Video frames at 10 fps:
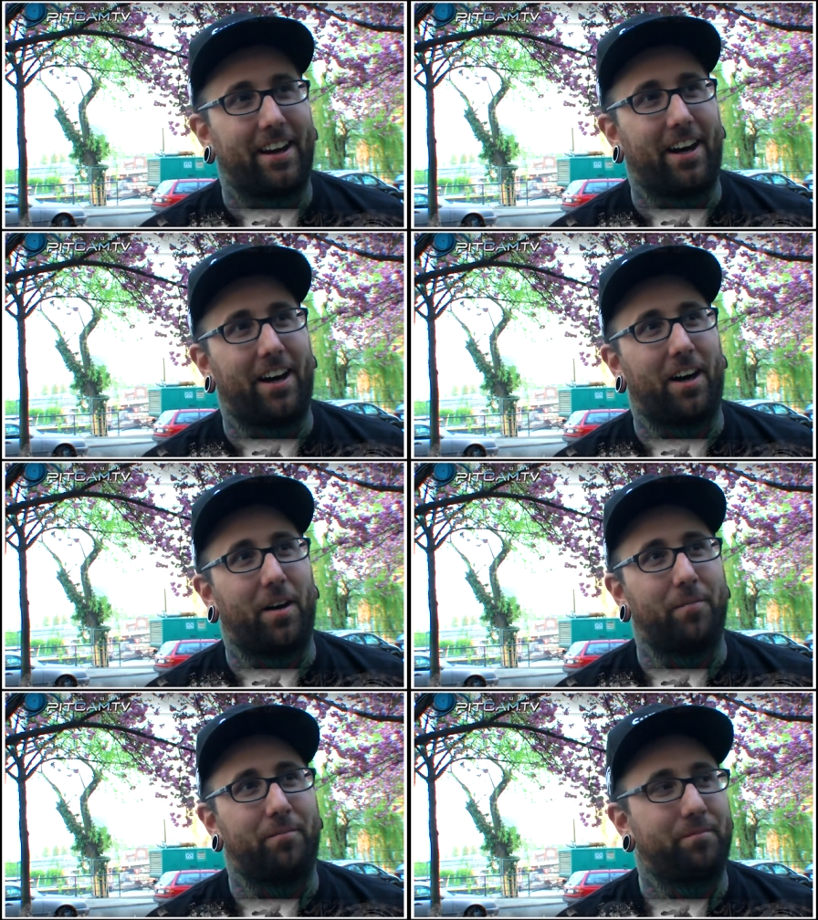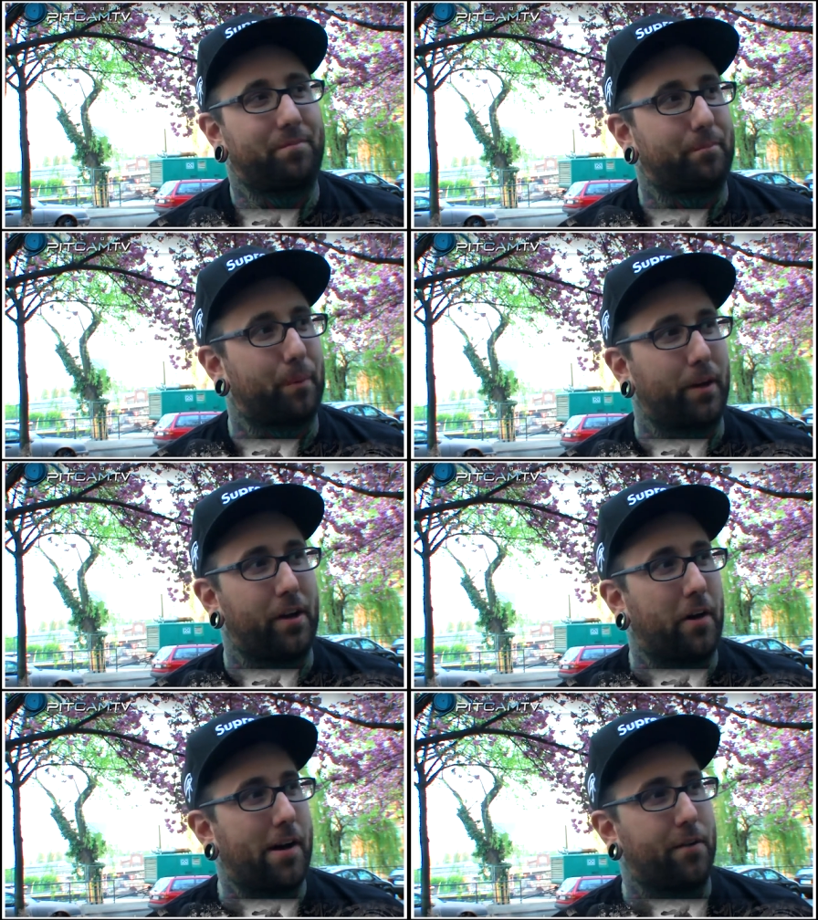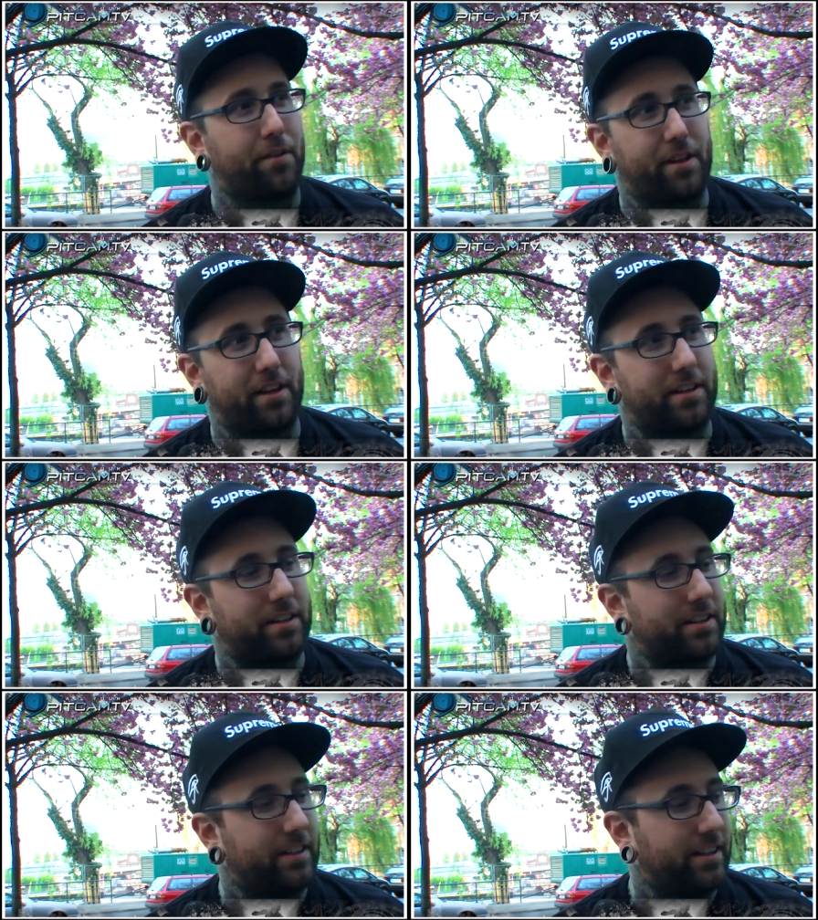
But no, I don't think...